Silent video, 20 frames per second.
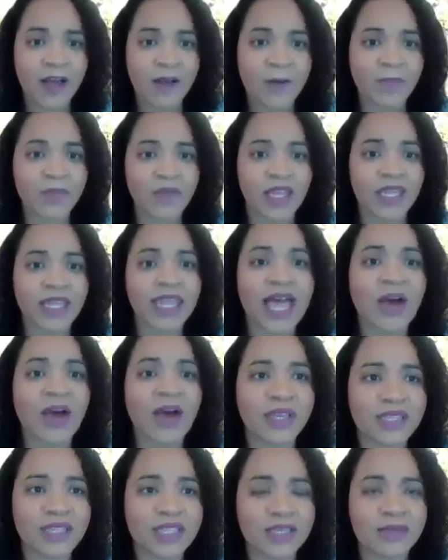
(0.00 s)
Allowing
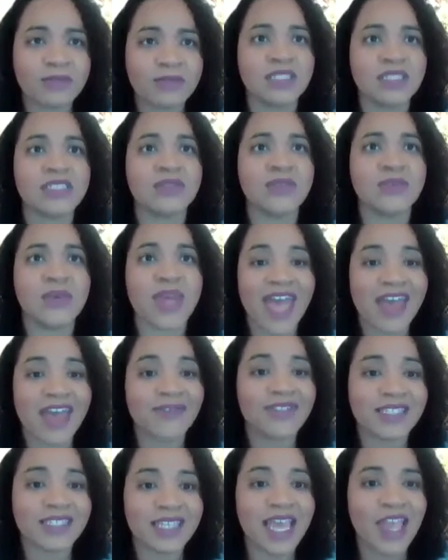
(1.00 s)
them to have
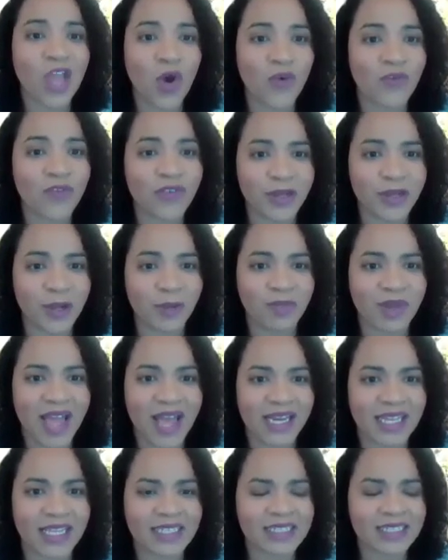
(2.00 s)
say over their
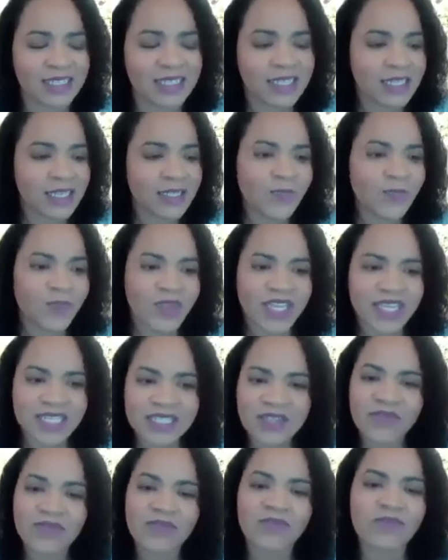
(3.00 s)
bodies is
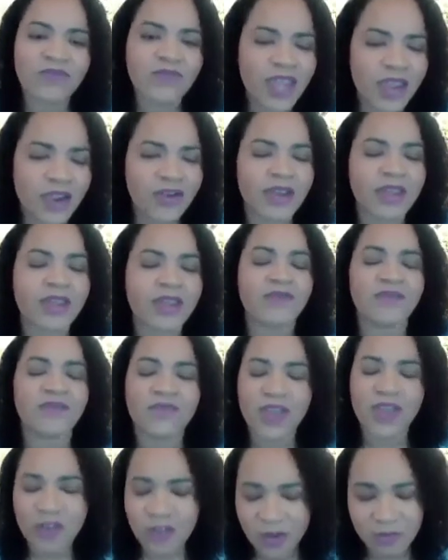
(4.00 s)
the very,
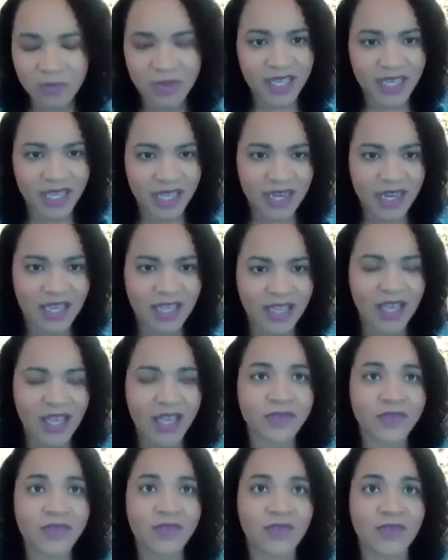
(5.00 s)
very beginning
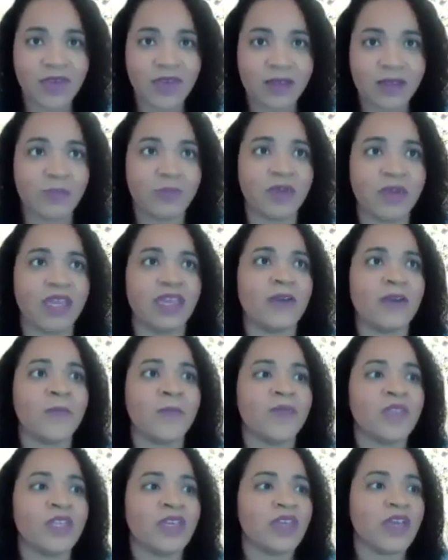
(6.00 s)
of developing
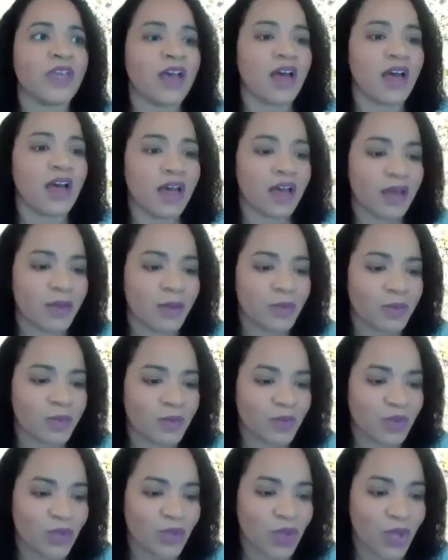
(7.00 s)

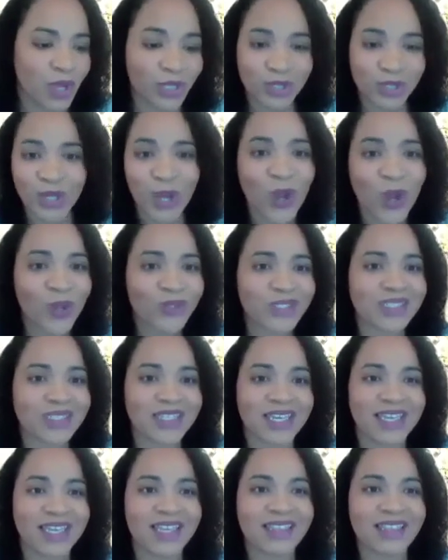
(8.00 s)
adults
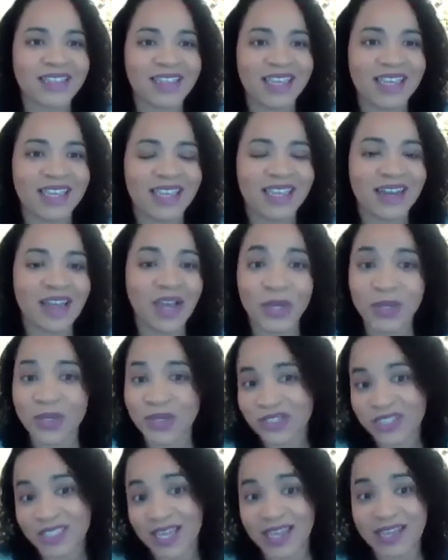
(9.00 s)
that can then
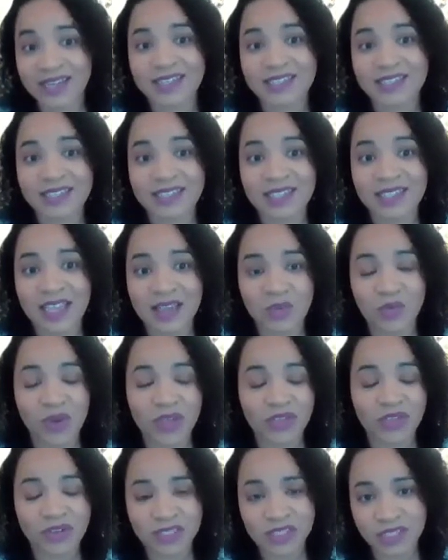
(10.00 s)
understand consent,
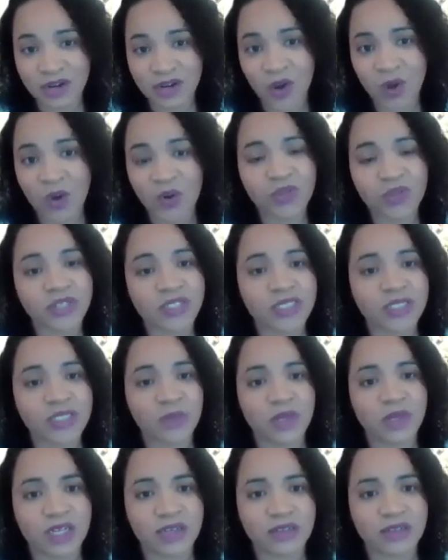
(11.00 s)
whether it's their own or
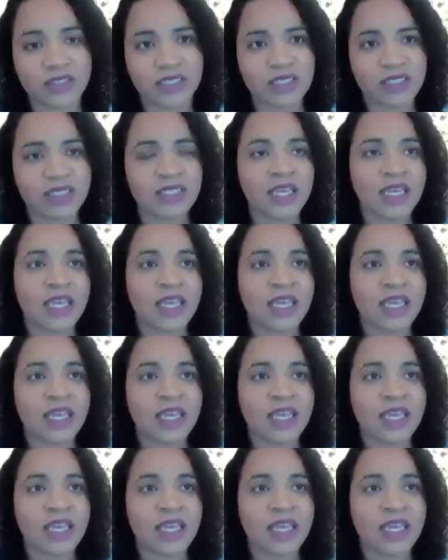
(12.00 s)
someone else's,